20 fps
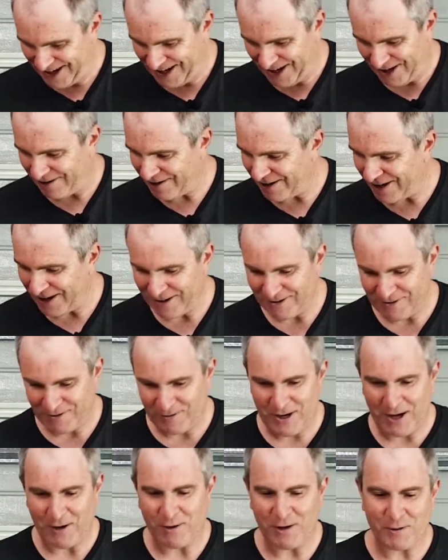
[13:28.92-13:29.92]
All right,
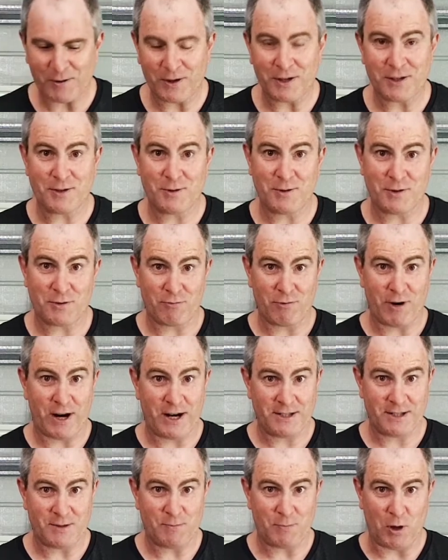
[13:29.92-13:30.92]
now what I want to do is
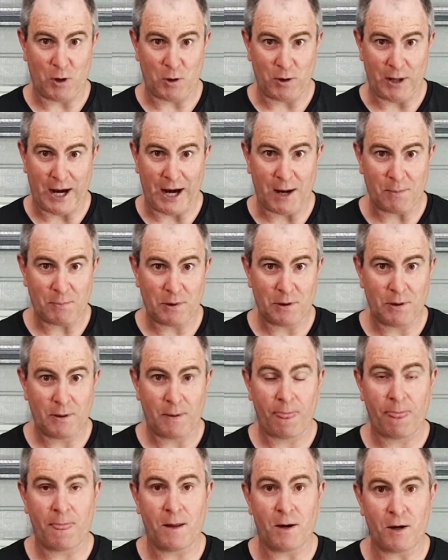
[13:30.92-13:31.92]
raise the bowl up
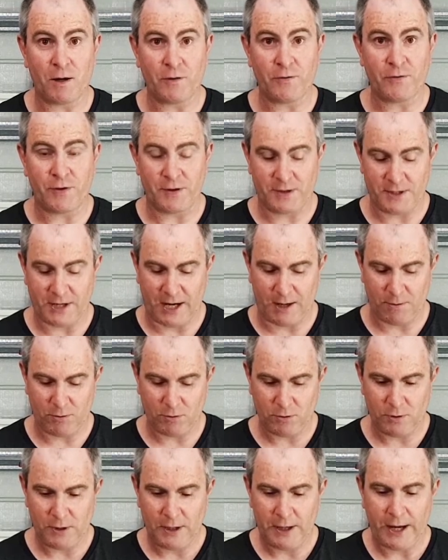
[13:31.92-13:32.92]
off the
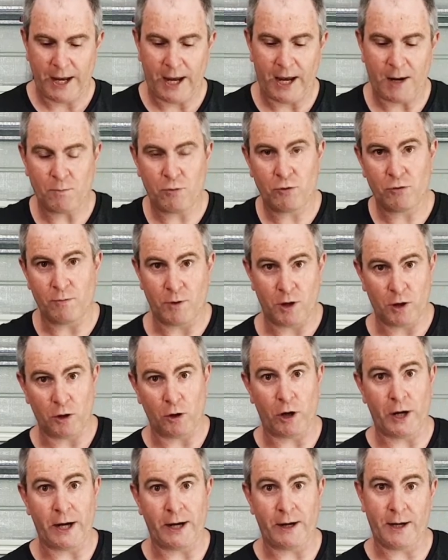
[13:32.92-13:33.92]
table and put my
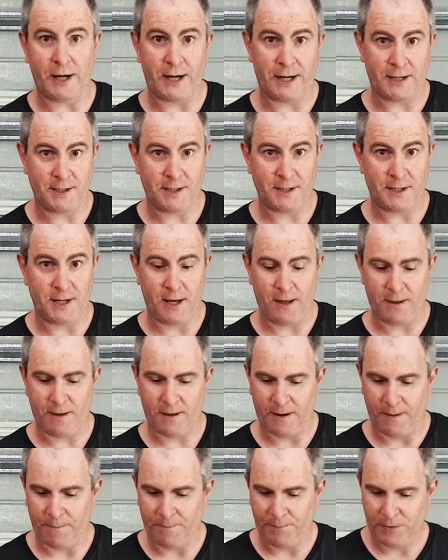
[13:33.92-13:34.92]
light underneath.
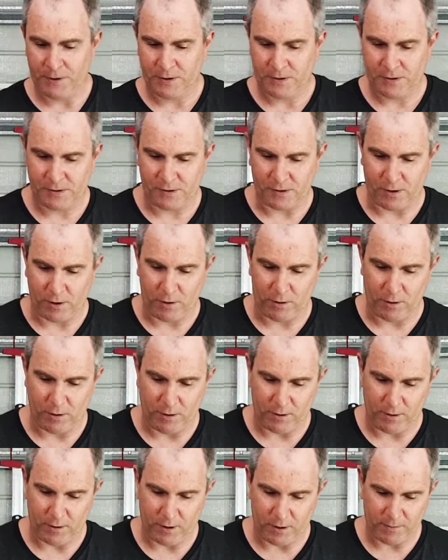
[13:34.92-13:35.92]
So
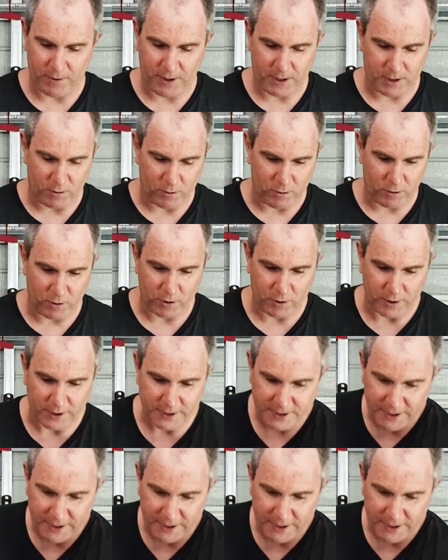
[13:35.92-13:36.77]
I'm going to organize